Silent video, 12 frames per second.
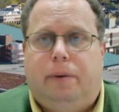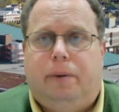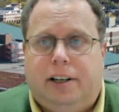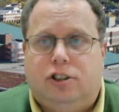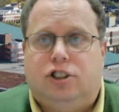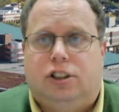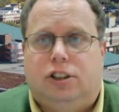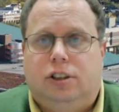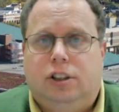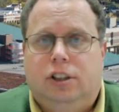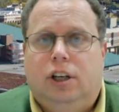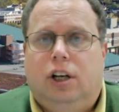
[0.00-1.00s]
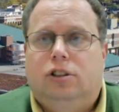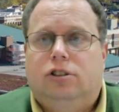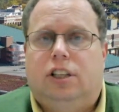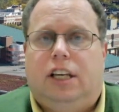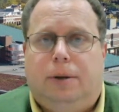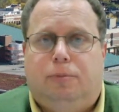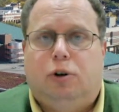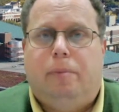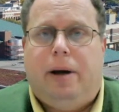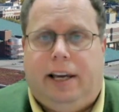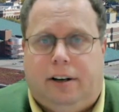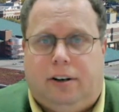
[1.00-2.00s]
Meyerson to the Hebrew
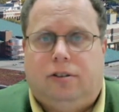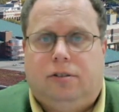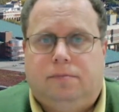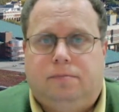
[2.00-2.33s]
Meir.